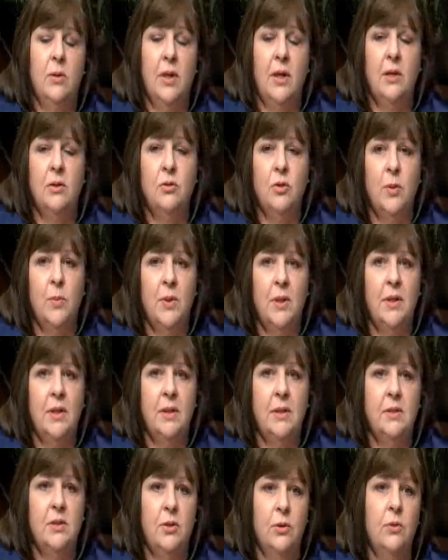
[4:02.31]
they attribute
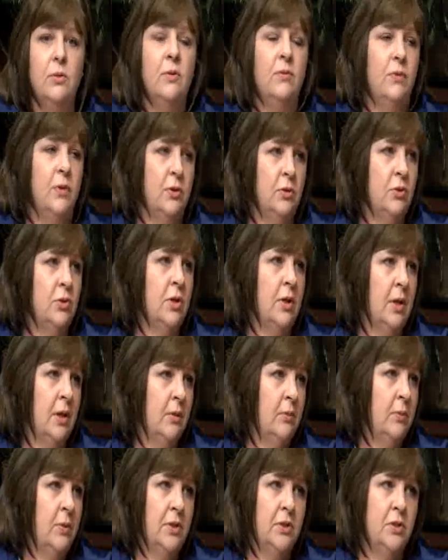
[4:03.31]
it to the flu
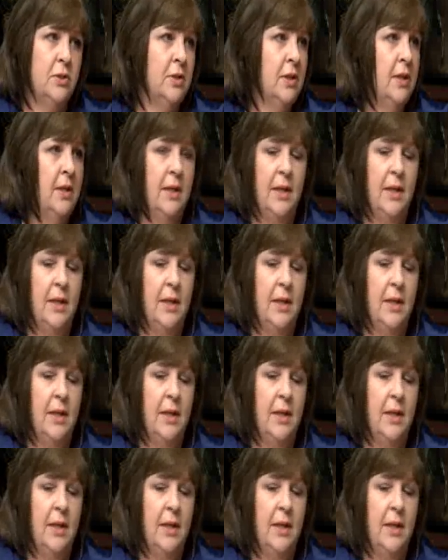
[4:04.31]
shot, which,